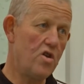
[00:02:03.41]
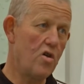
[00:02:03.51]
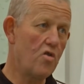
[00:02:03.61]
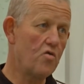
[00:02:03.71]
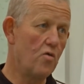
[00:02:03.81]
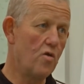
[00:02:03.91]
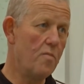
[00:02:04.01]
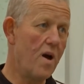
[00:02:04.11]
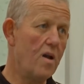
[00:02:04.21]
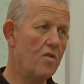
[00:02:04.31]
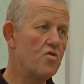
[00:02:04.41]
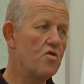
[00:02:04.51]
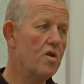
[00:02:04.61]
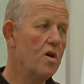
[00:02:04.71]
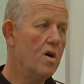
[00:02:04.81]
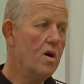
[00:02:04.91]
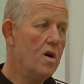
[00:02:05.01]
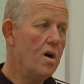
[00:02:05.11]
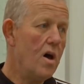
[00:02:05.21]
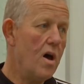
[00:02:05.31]
She'd lost all her balance
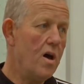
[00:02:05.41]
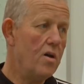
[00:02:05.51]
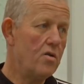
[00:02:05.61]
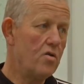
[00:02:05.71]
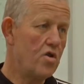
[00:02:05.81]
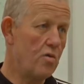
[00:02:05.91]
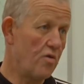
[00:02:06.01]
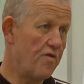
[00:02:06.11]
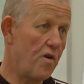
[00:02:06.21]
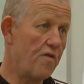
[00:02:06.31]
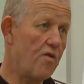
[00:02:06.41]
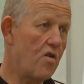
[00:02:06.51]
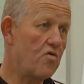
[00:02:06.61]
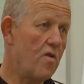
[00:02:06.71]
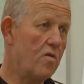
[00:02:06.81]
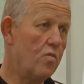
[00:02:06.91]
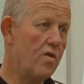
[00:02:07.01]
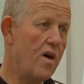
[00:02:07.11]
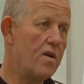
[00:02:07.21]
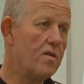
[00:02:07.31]
and she was very frustrated
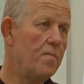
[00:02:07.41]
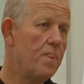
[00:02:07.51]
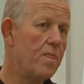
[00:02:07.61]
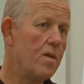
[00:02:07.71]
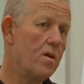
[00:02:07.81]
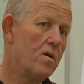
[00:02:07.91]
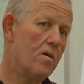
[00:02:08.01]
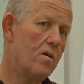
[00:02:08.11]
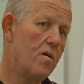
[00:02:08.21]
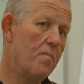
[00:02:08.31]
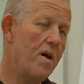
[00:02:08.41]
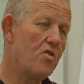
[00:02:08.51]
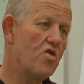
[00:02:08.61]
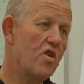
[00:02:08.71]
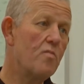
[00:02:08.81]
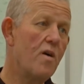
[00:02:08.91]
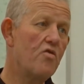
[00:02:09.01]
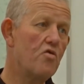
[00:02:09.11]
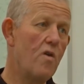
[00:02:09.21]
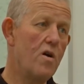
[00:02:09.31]
with that. About 6
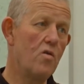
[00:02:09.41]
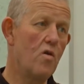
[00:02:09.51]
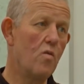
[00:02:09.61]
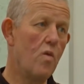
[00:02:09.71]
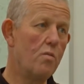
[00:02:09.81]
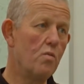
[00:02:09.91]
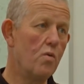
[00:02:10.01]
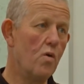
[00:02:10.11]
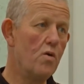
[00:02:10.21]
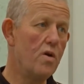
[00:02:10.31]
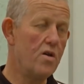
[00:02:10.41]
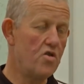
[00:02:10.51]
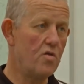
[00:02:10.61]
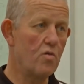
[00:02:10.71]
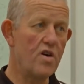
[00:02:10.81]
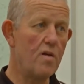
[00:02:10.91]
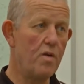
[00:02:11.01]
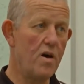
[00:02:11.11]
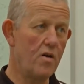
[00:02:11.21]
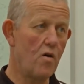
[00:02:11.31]
months training on a Wobbleboard and she was out
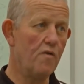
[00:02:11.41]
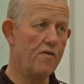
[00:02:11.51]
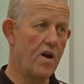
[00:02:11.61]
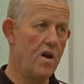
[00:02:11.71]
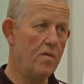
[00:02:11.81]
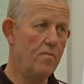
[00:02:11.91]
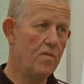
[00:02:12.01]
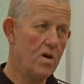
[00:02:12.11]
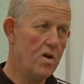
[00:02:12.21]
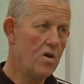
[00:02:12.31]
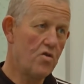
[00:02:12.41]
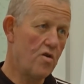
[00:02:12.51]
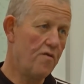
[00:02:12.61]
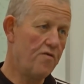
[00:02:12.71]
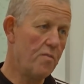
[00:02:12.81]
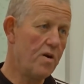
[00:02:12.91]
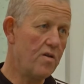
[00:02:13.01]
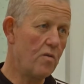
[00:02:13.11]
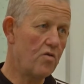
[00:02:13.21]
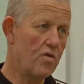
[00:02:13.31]
playing golf again. So for me
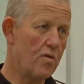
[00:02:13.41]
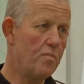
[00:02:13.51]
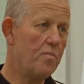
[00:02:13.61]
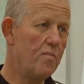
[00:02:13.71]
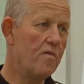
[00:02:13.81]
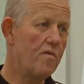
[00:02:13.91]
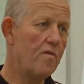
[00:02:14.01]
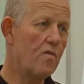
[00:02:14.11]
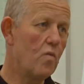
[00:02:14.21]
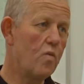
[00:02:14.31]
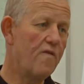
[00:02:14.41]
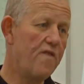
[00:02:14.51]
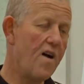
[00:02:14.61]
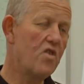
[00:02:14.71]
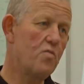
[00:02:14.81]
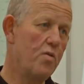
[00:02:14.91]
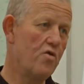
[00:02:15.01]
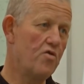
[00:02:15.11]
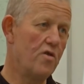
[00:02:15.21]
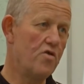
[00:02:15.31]
that was a vast
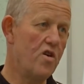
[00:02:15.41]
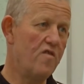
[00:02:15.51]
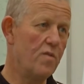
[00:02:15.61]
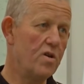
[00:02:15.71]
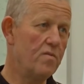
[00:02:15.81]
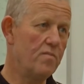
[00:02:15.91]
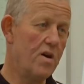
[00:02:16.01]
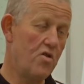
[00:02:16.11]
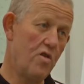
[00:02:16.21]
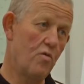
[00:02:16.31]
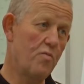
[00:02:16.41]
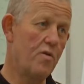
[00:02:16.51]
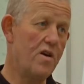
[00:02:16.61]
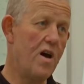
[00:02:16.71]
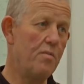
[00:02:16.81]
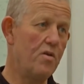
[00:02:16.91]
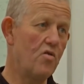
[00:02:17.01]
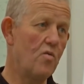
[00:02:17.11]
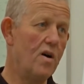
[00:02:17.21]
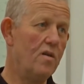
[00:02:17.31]
personal achievement, and she was pretty happy
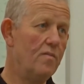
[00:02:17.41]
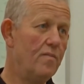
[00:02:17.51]
as well.